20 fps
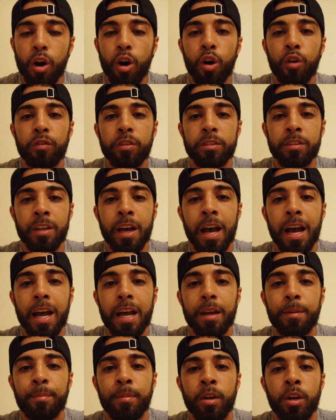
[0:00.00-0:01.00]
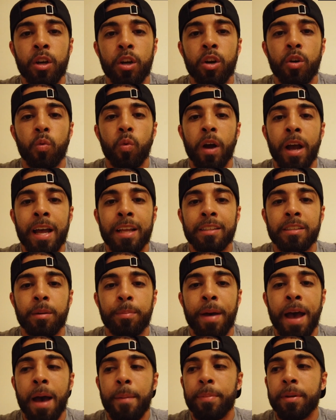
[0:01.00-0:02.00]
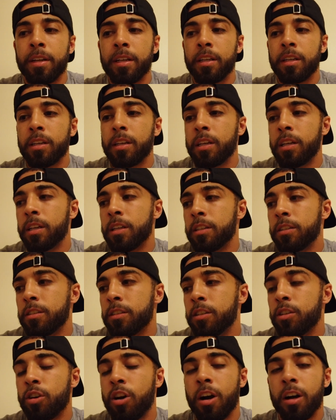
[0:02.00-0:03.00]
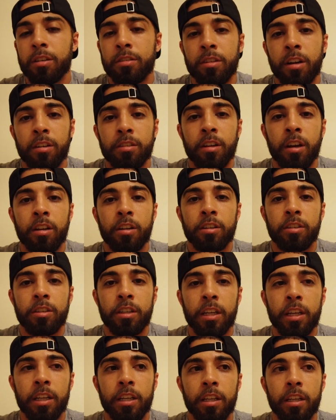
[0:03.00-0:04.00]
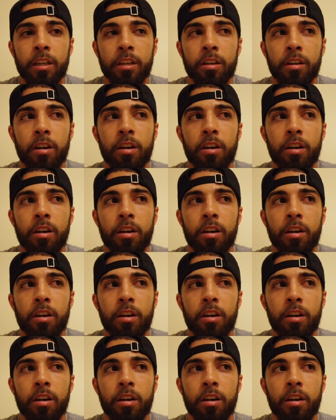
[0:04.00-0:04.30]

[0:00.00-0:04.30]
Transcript: over time, what ends up happening is the dog starts understanding,